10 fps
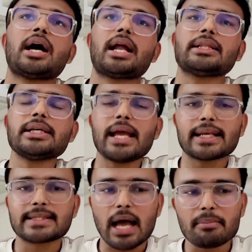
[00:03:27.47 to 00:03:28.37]
Another
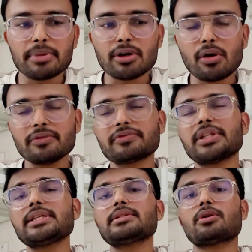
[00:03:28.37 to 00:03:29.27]
example of
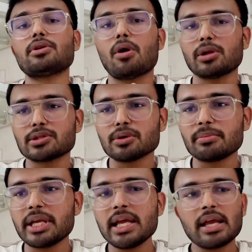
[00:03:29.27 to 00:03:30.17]
this could also
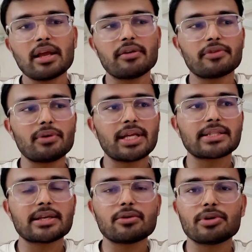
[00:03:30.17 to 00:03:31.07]
be, if you,
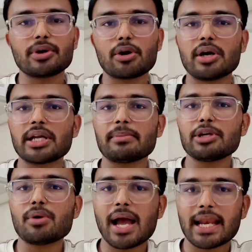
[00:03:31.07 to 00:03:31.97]
let's say you're not
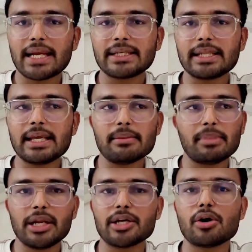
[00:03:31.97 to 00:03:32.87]
able to highlight the $1
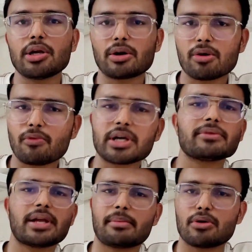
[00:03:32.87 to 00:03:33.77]
million or
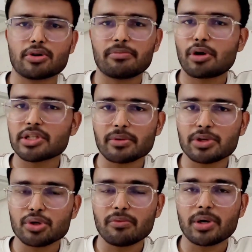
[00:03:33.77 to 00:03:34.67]
whatever amount of project
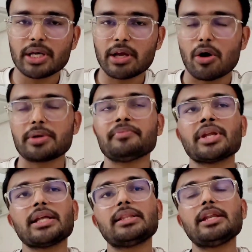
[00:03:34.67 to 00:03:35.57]
which you're working on,
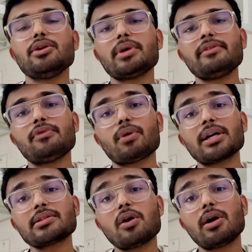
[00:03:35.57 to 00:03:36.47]
then you can
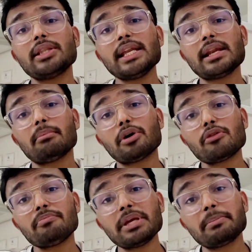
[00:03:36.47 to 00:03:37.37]
focus on the number
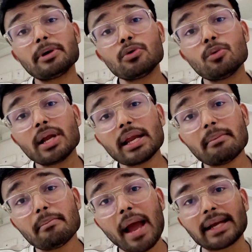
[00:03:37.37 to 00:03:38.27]
of people who were
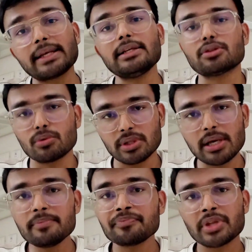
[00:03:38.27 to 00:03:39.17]
impacted through
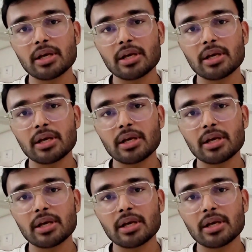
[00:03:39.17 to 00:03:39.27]
the